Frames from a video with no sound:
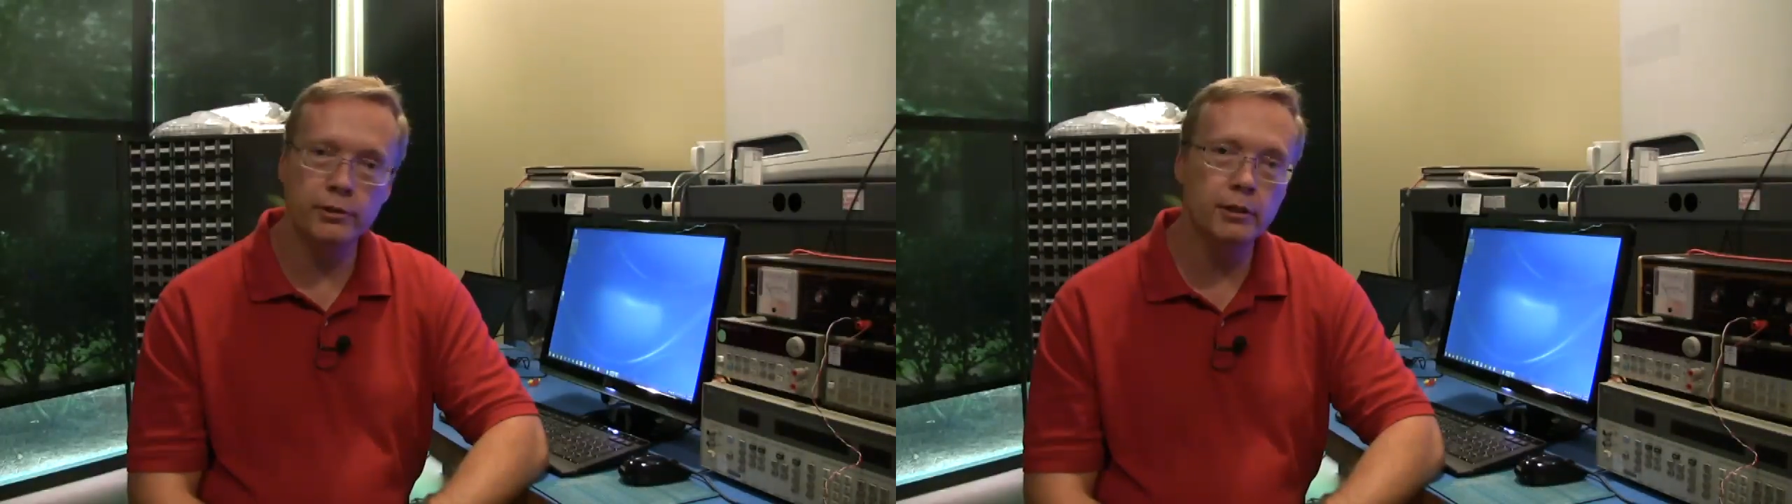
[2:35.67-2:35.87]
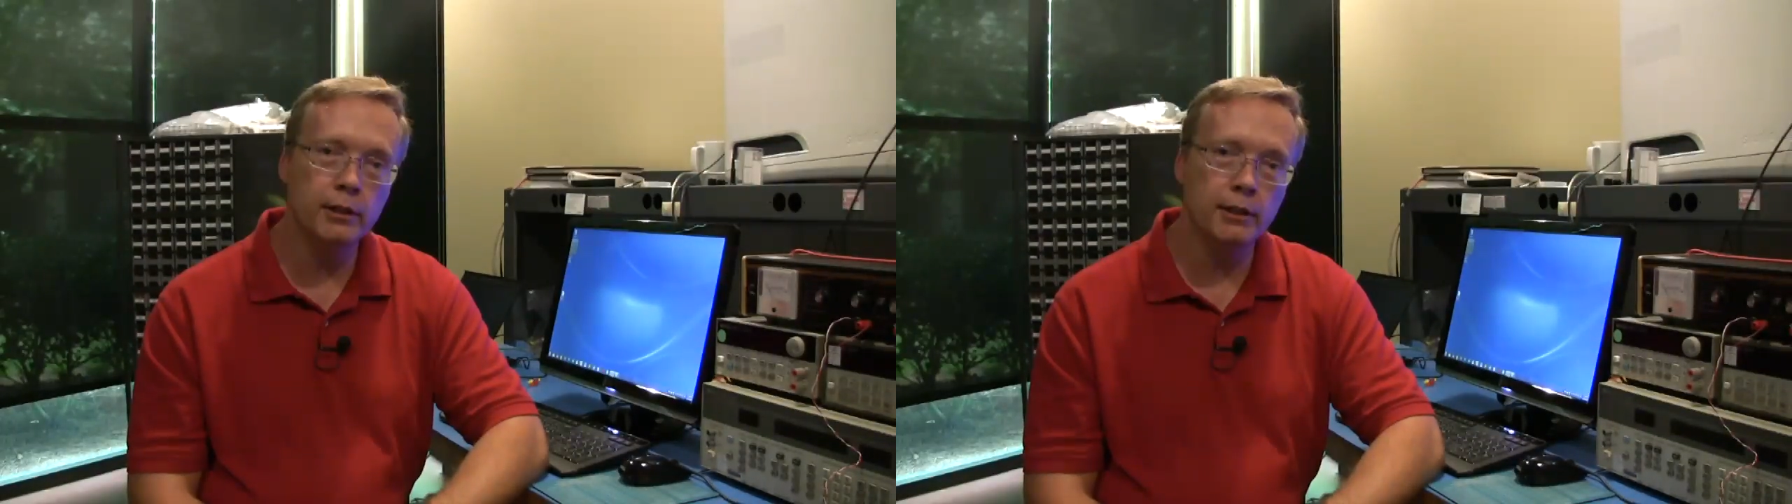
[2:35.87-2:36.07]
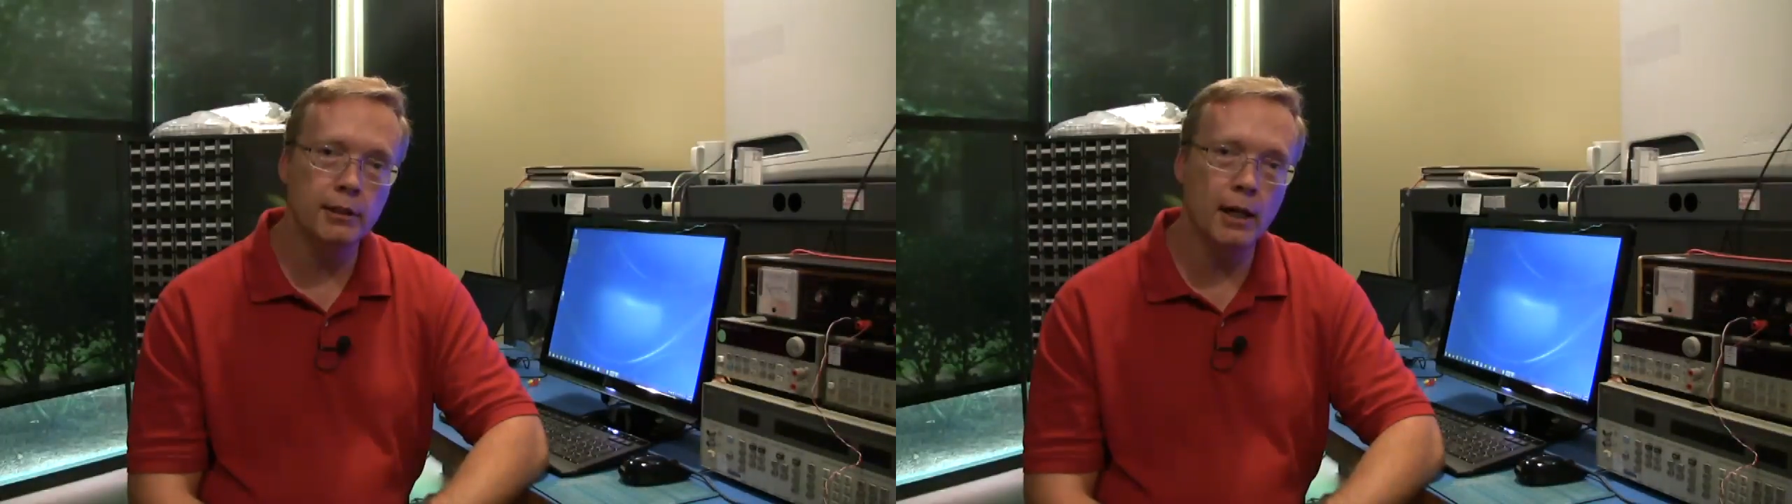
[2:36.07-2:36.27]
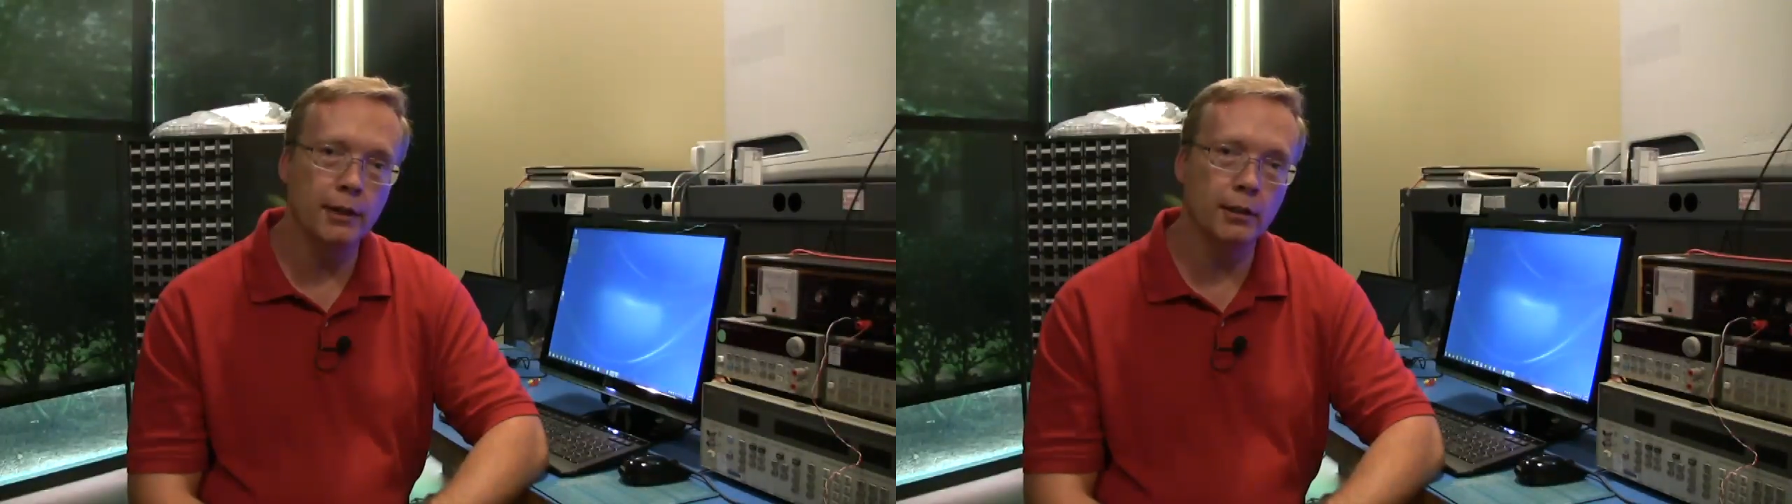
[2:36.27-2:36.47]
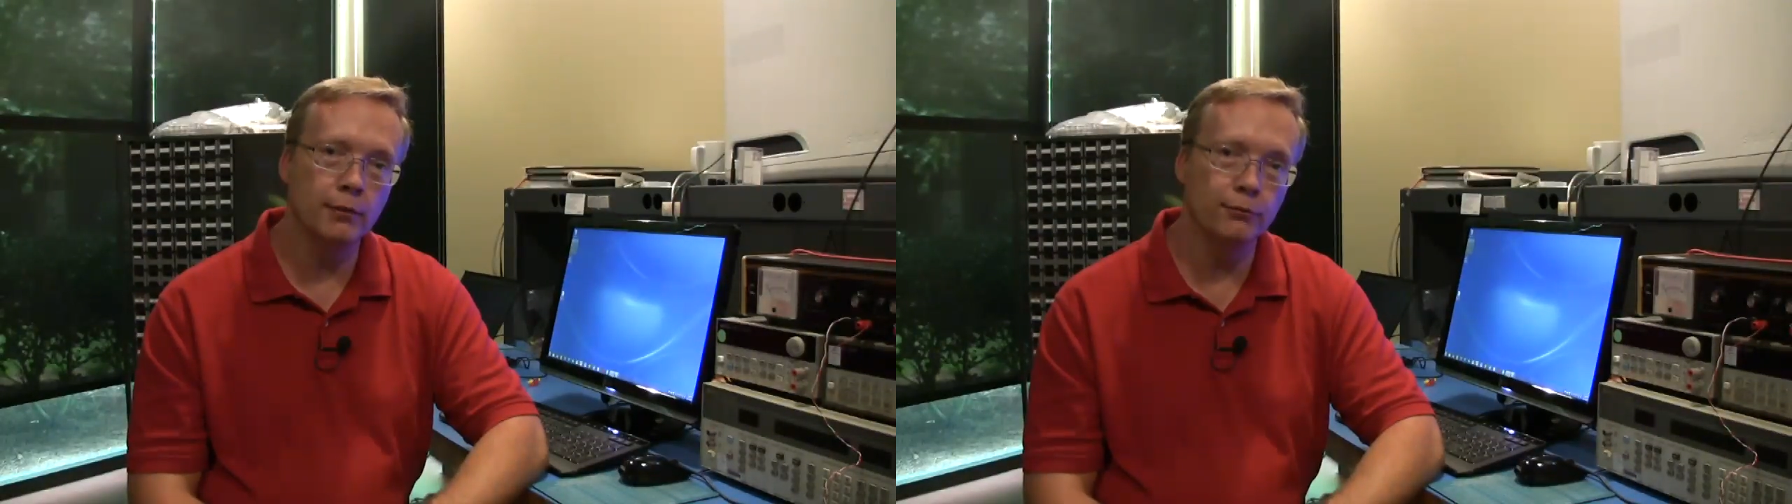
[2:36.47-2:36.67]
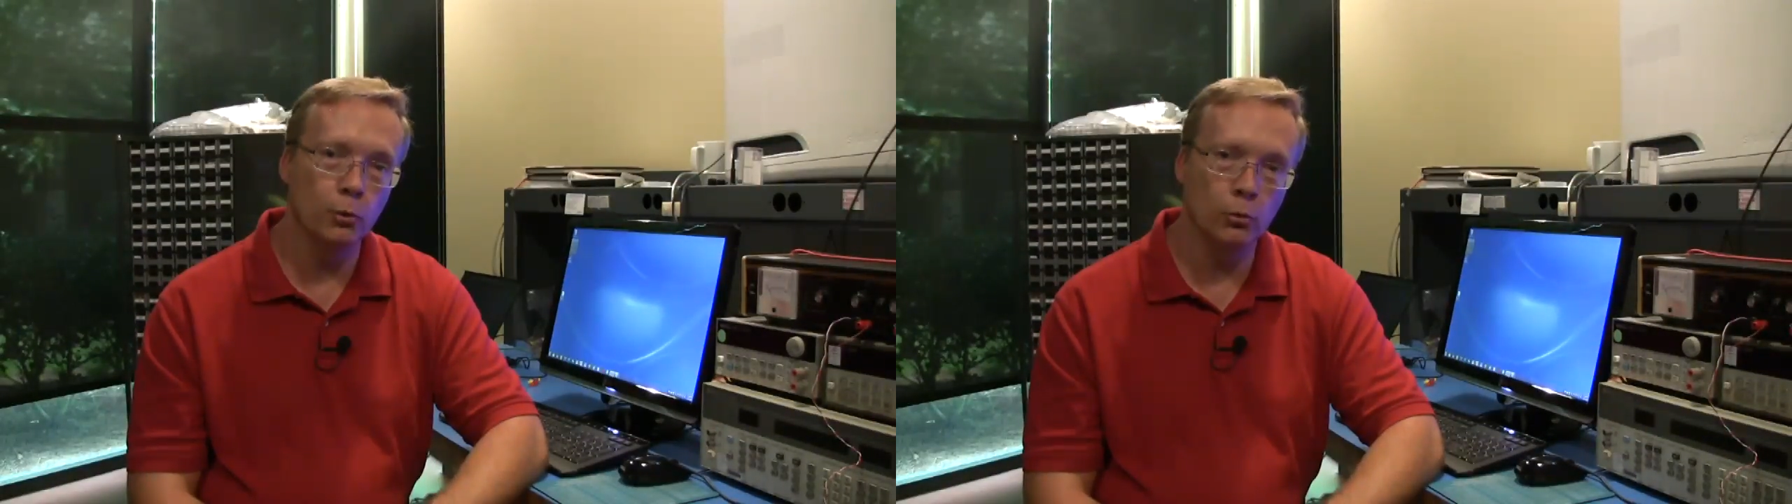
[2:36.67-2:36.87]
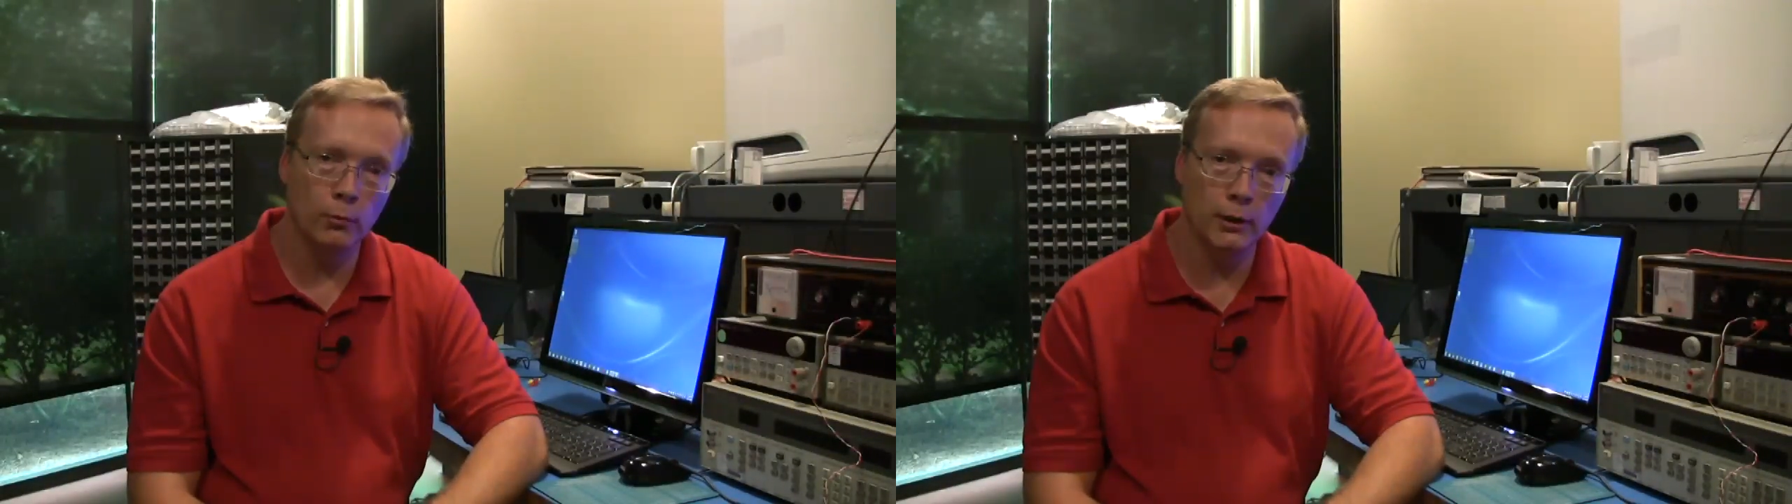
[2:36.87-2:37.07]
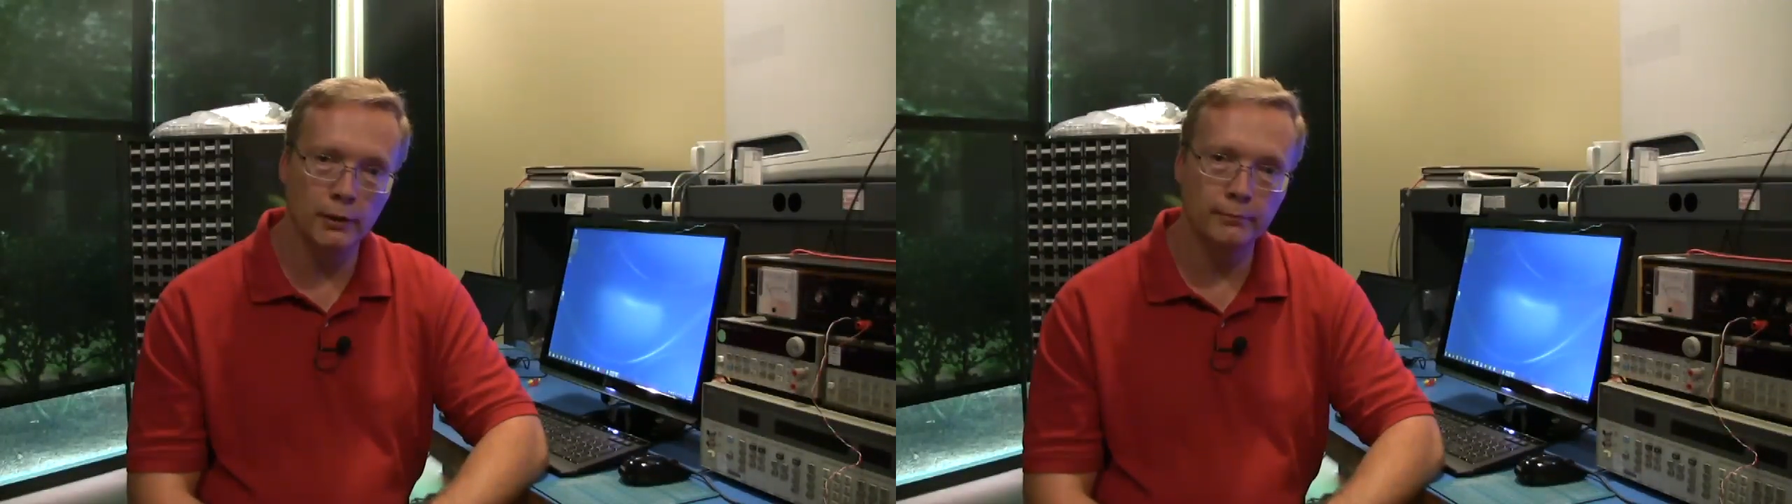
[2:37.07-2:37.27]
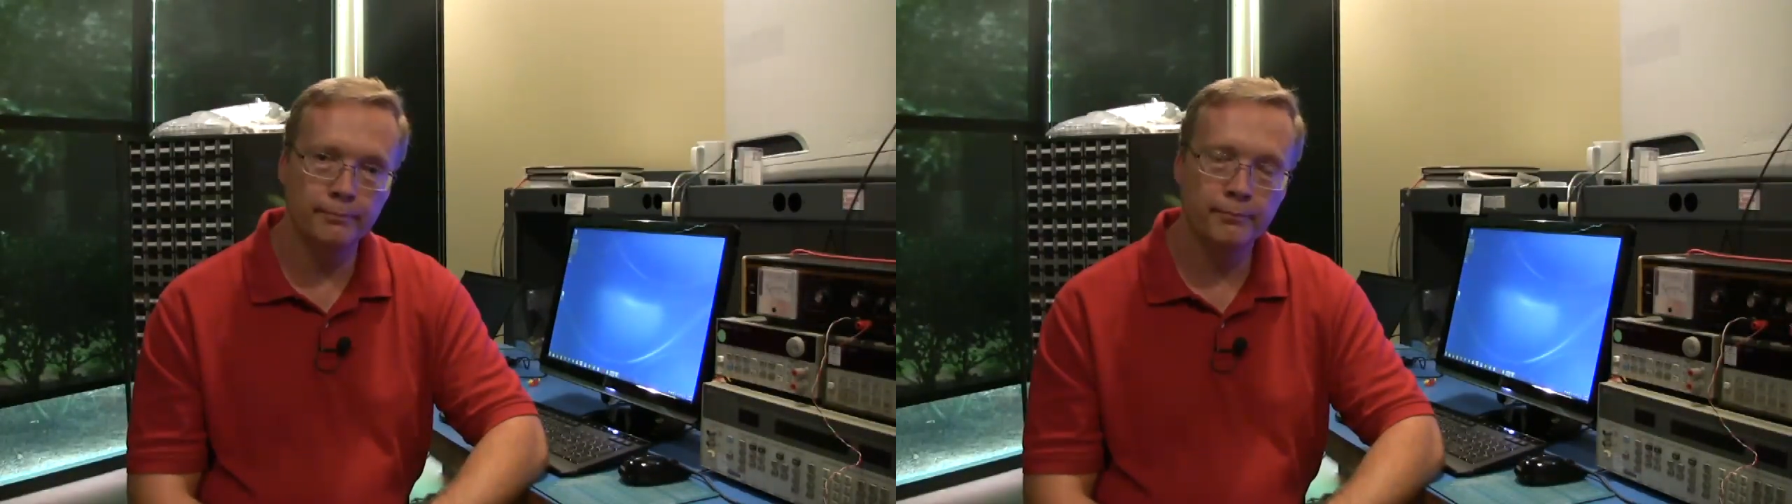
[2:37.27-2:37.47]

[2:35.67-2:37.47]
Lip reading: DE9941.